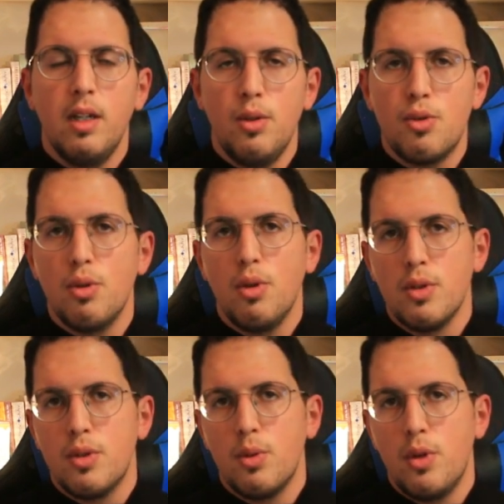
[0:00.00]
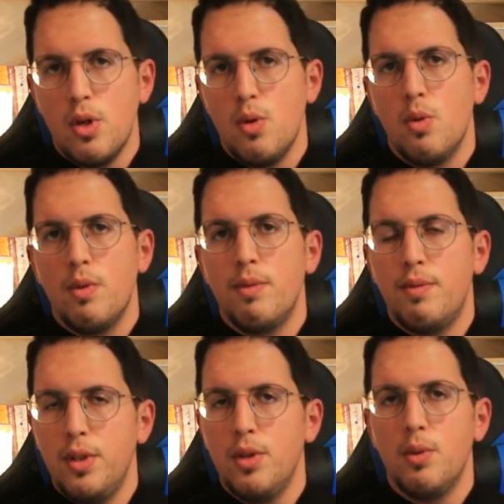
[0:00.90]
you should also know
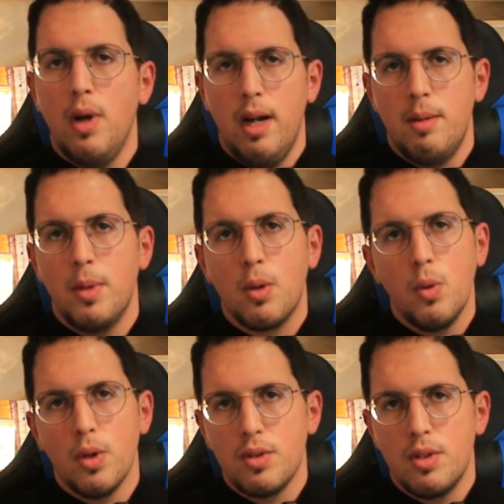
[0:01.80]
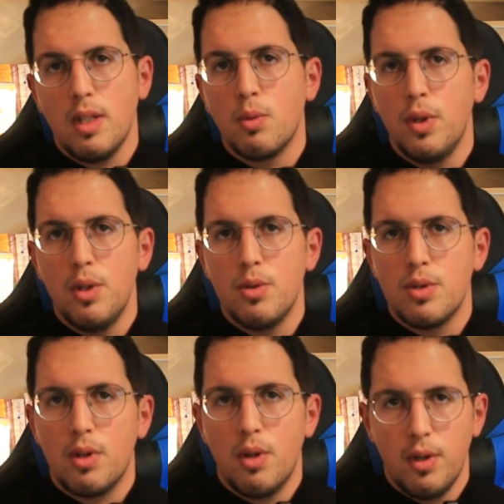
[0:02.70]
few Arabic words that we use
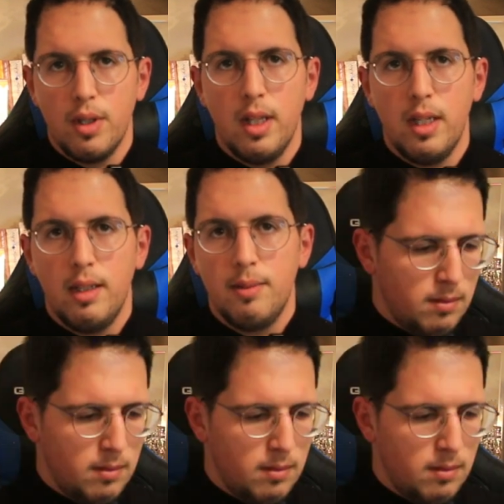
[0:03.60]
currently.